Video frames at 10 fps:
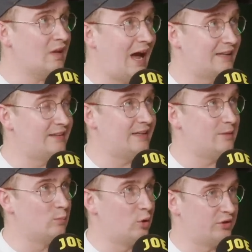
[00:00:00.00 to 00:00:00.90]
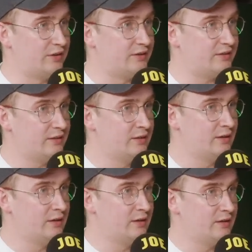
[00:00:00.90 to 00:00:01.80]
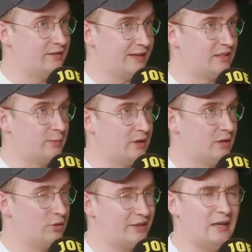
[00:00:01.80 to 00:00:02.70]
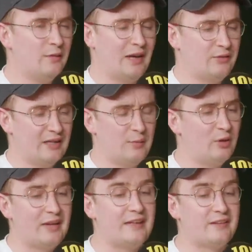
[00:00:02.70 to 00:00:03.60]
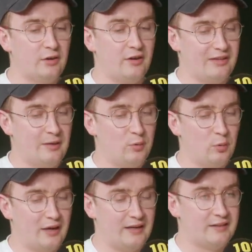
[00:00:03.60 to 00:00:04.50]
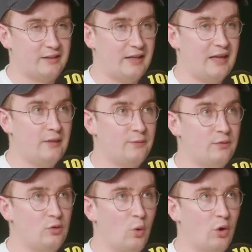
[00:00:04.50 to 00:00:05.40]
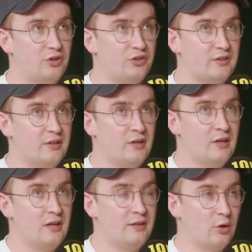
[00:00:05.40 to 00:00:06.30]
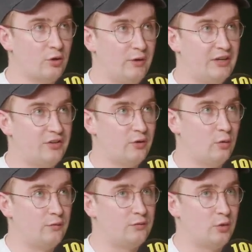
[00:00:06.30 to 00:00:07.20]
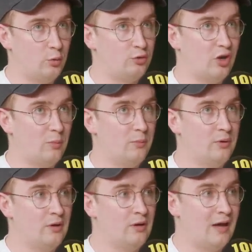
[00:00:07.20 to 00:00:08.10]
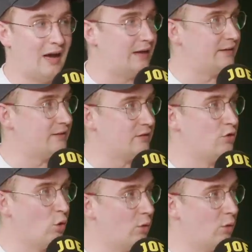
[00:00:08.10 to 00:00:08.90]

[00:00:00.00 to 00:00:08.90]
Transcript: anti-monarchist sentiment, which I kind of think, I was thinking about, like, is there an example? And it's as if you watched the inauguration of Donald Trump and no